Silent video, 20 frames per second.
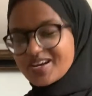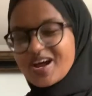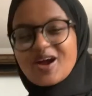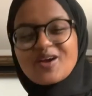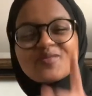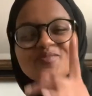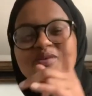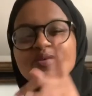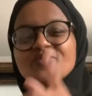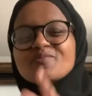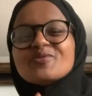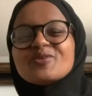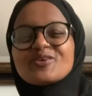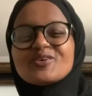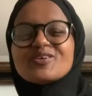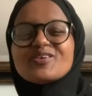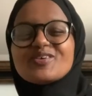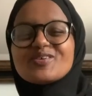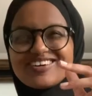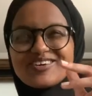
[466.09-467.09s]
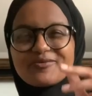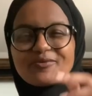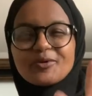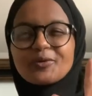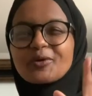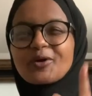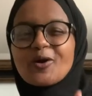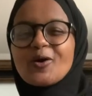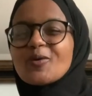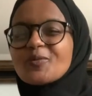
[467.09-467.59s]
I remember we
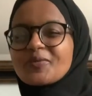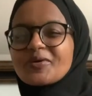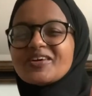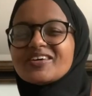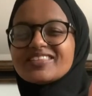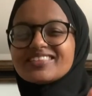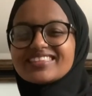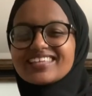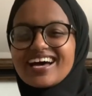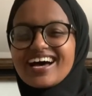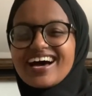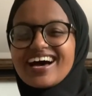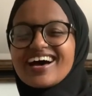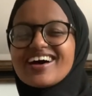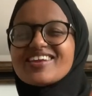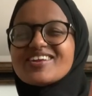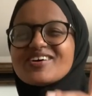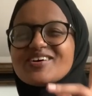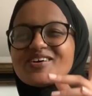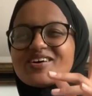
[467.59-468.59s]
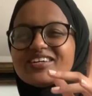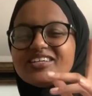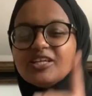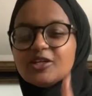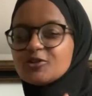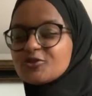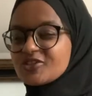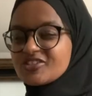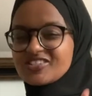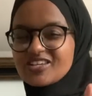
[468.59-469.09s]
were hoping that
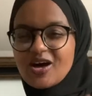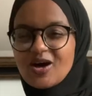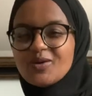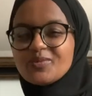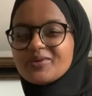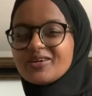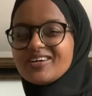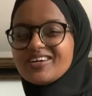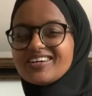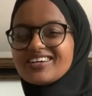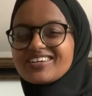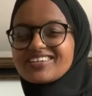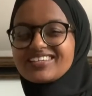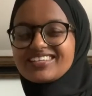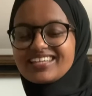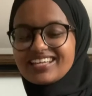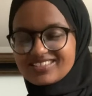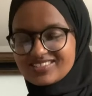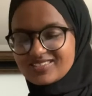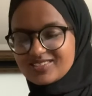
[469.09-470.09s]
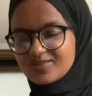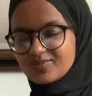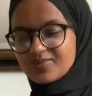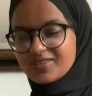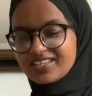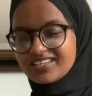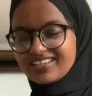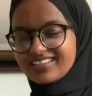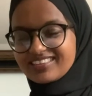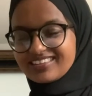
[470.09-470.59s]
Idris Elba gets to
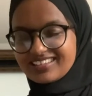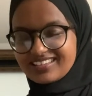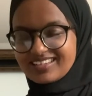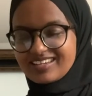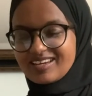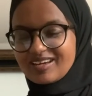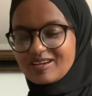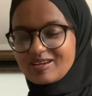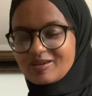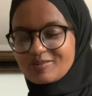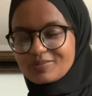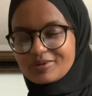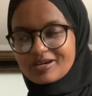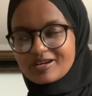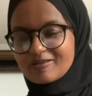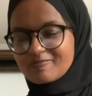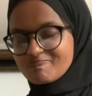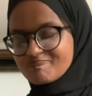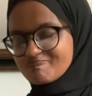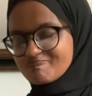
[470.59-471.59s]
be the king, but